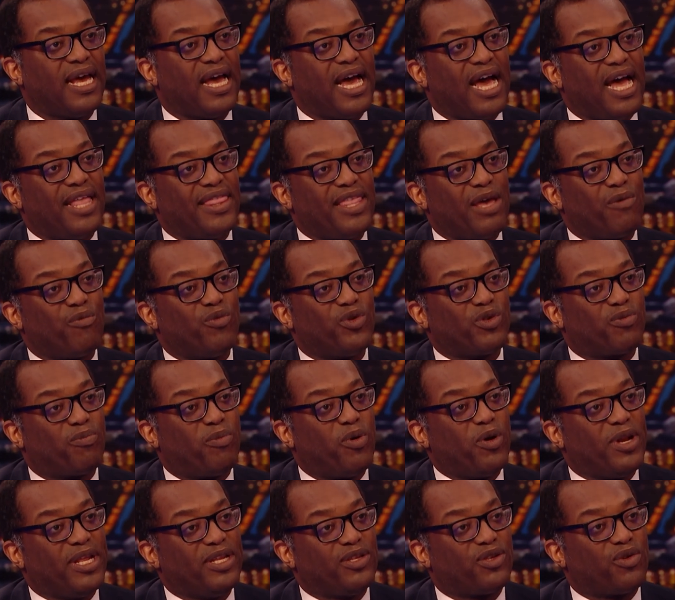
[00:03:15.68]
and then was
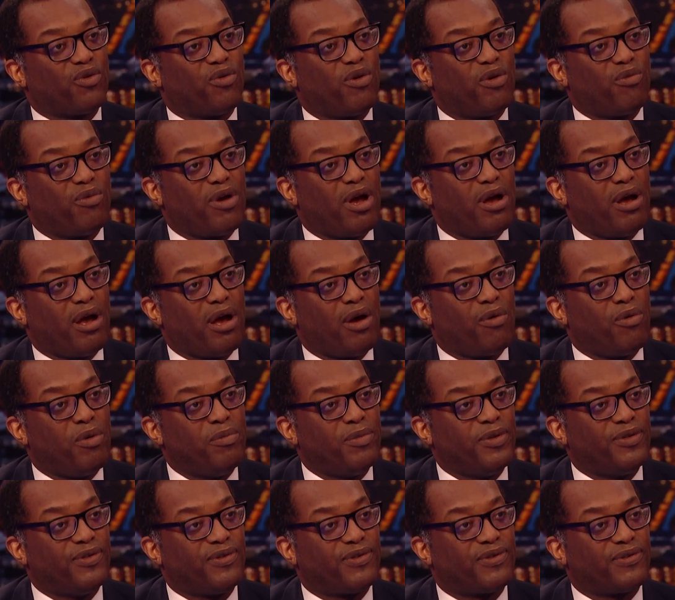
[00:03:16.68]
put into a
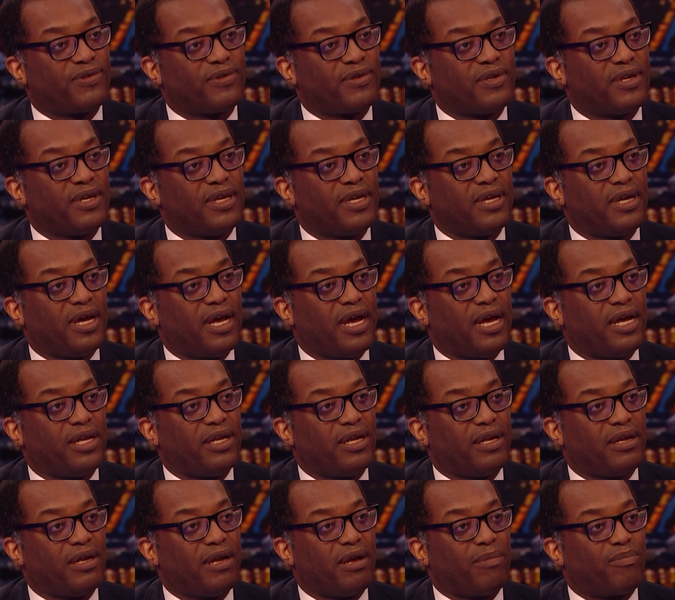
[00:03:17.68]
woman's
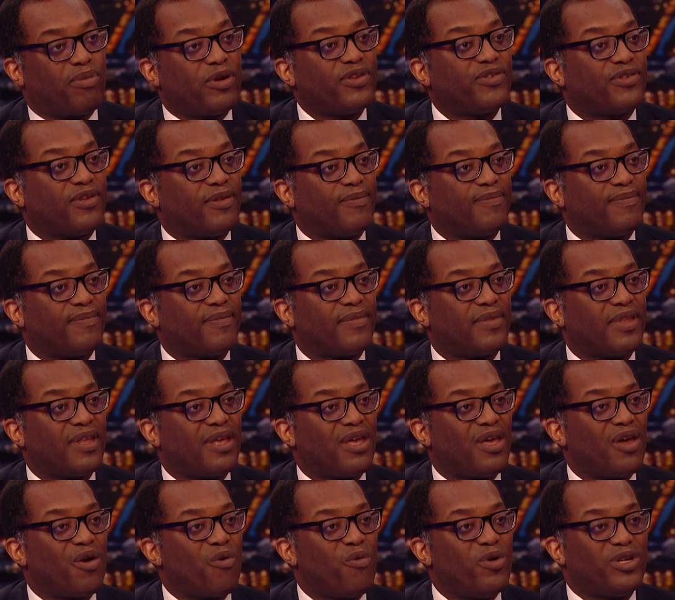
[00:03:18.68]
prison,
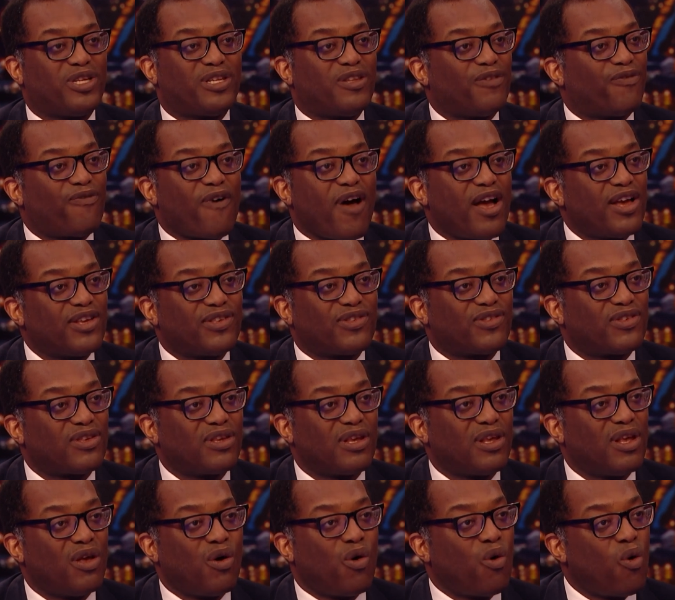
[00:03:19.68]
which defies
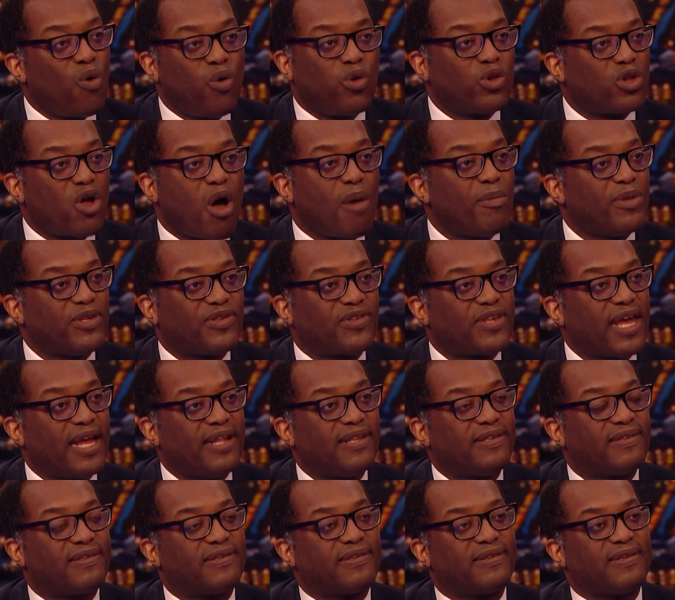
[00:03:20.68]
all common
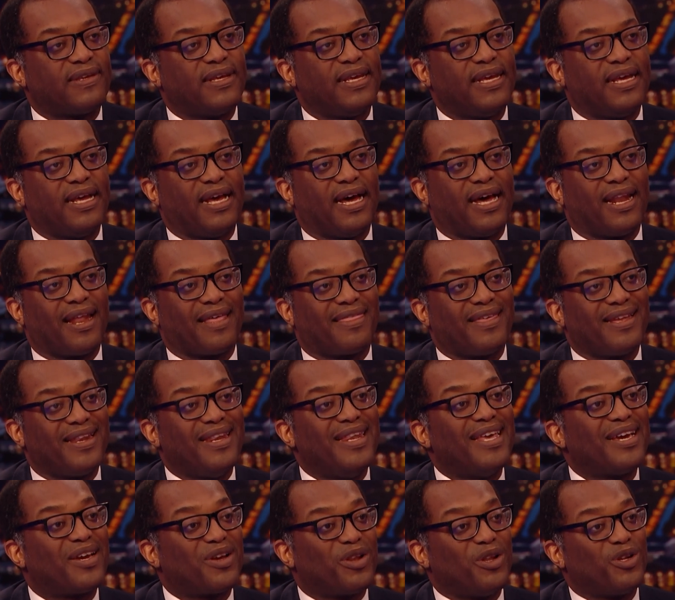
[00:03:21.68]
sense. And I think
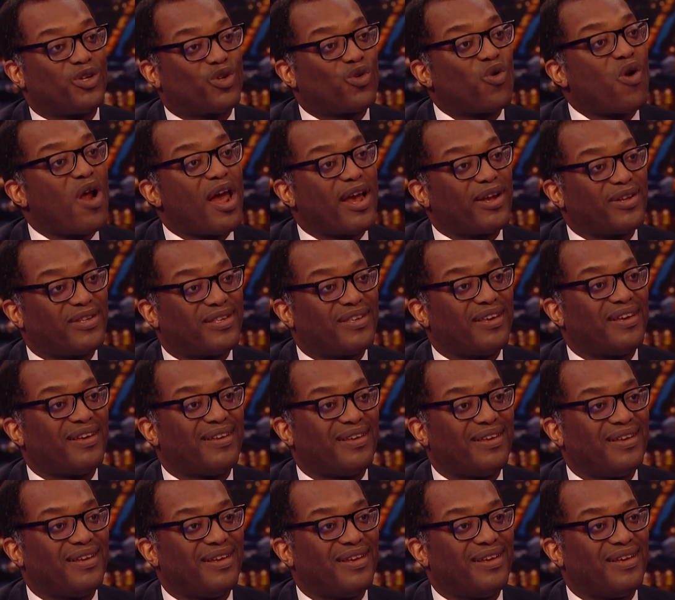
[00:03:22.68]
Nicola trying to